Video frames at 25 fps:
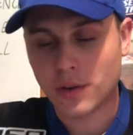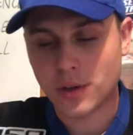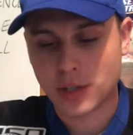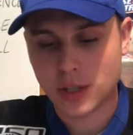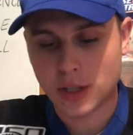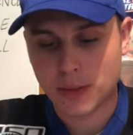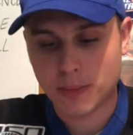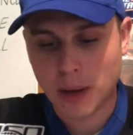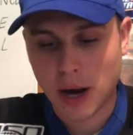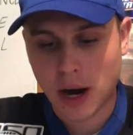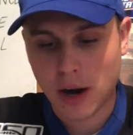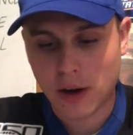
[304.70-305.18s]

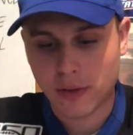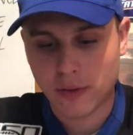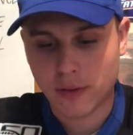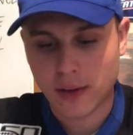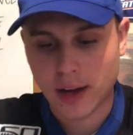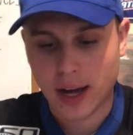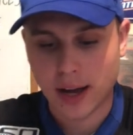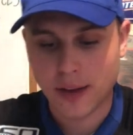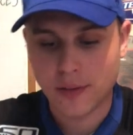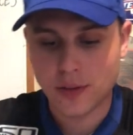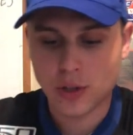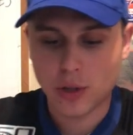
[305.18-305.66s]
versus Power
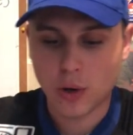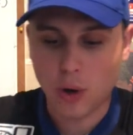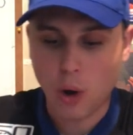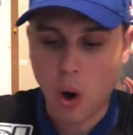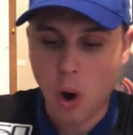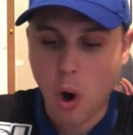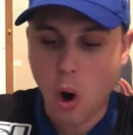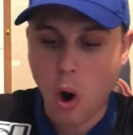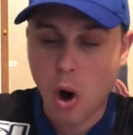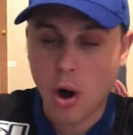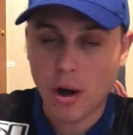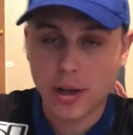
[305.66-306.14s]
5, so
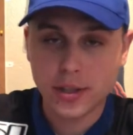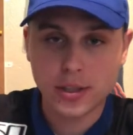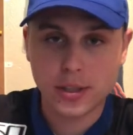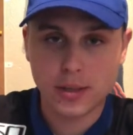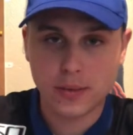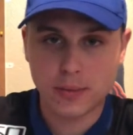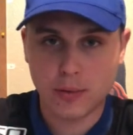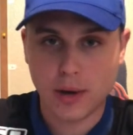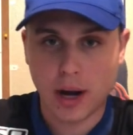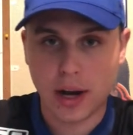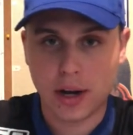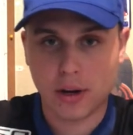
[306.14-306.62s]

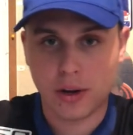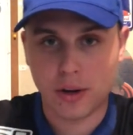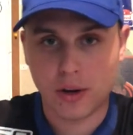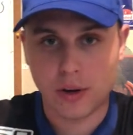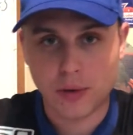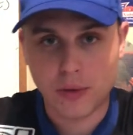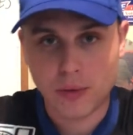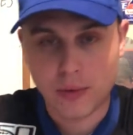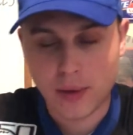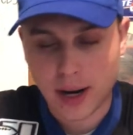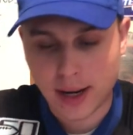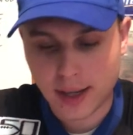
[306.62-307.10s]
awesome
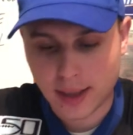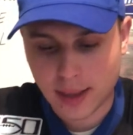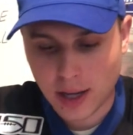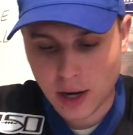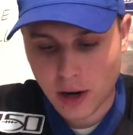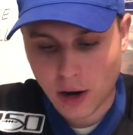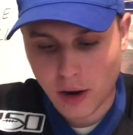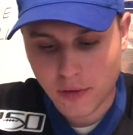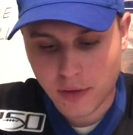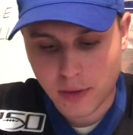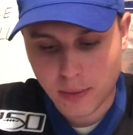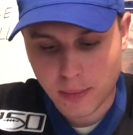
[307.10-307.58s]
record right
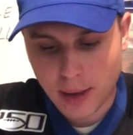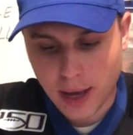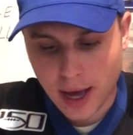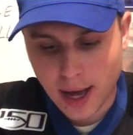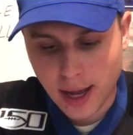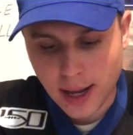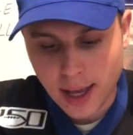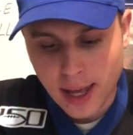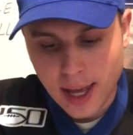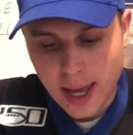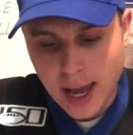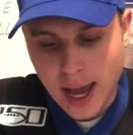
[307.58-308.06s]
there off the
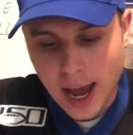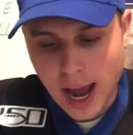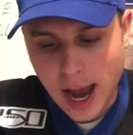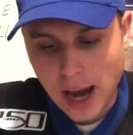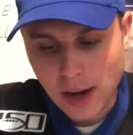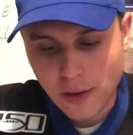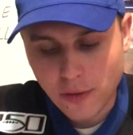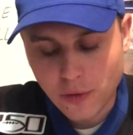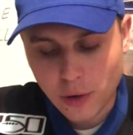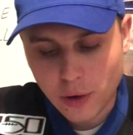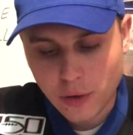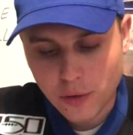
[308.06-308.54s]
bat.
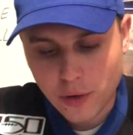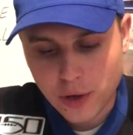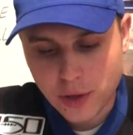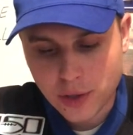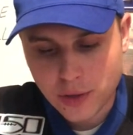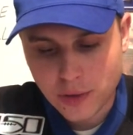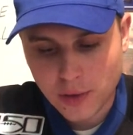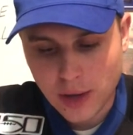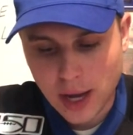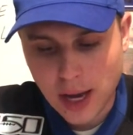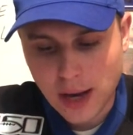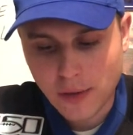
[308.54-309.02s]

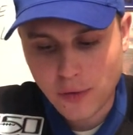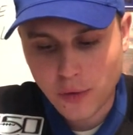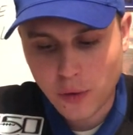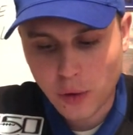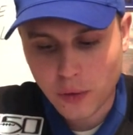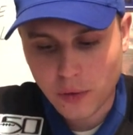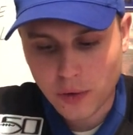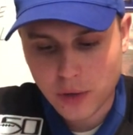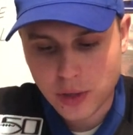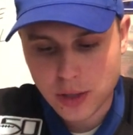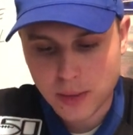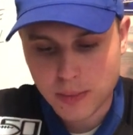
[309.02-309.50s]

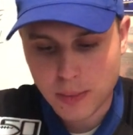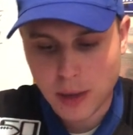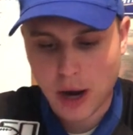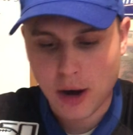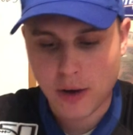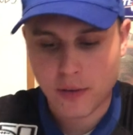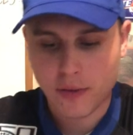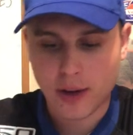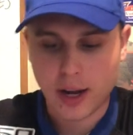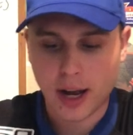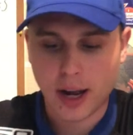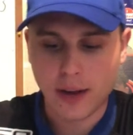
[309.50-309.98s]
8-4 versus
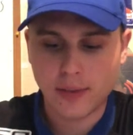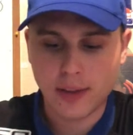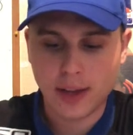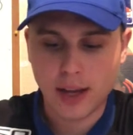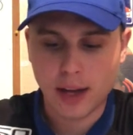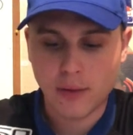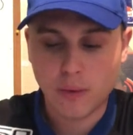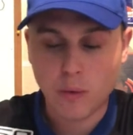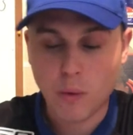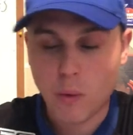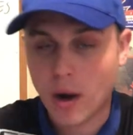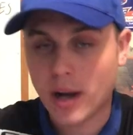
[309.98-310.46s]
Power 5. They
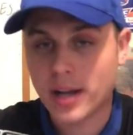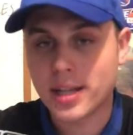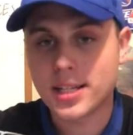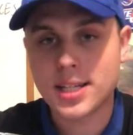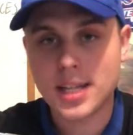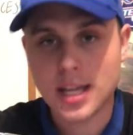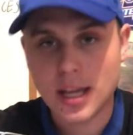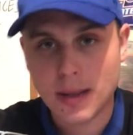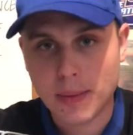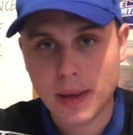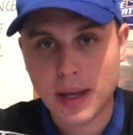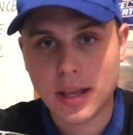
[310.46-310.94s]
have one
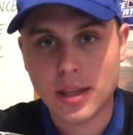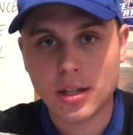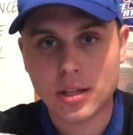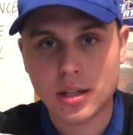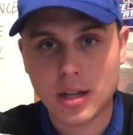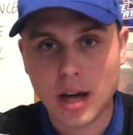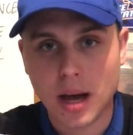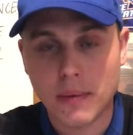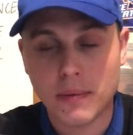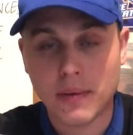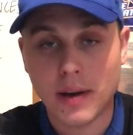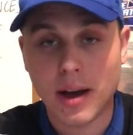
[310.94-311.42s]
team in the
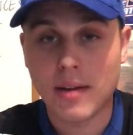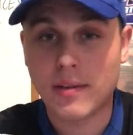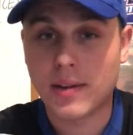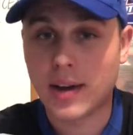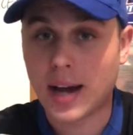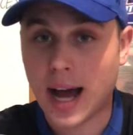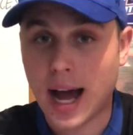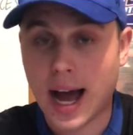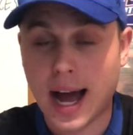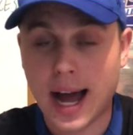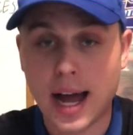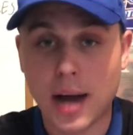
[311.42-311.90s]
top 5
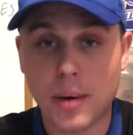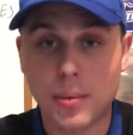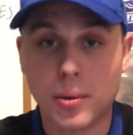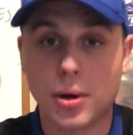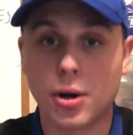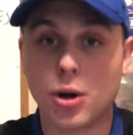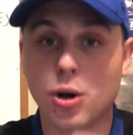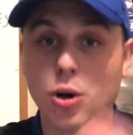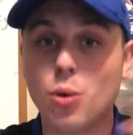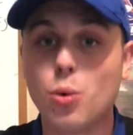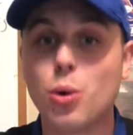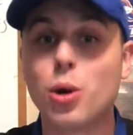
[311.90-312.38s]
in
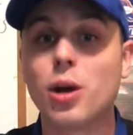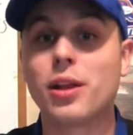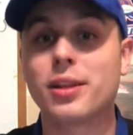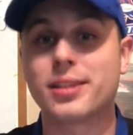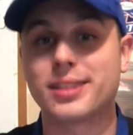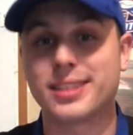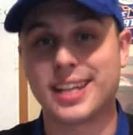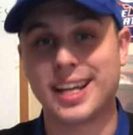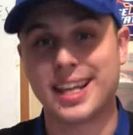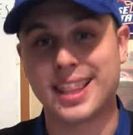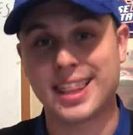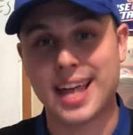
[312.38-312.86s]
Iowa. Who would have
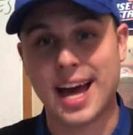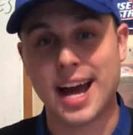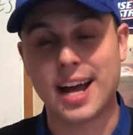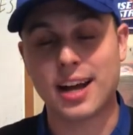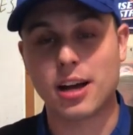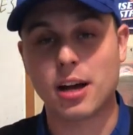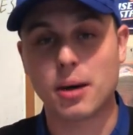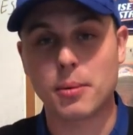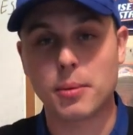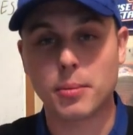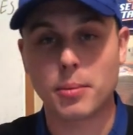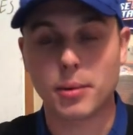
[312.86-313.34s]
seen
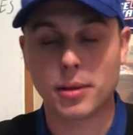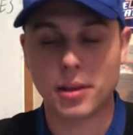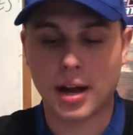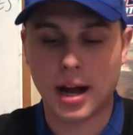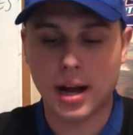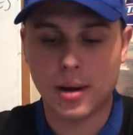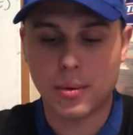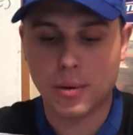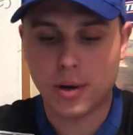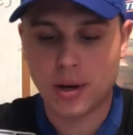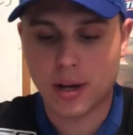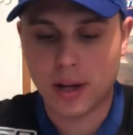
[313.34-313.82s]
that coming? But
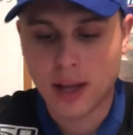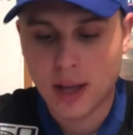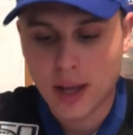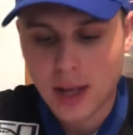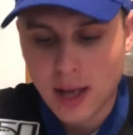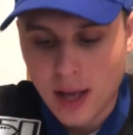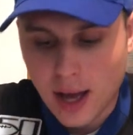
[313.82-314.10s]
Iowa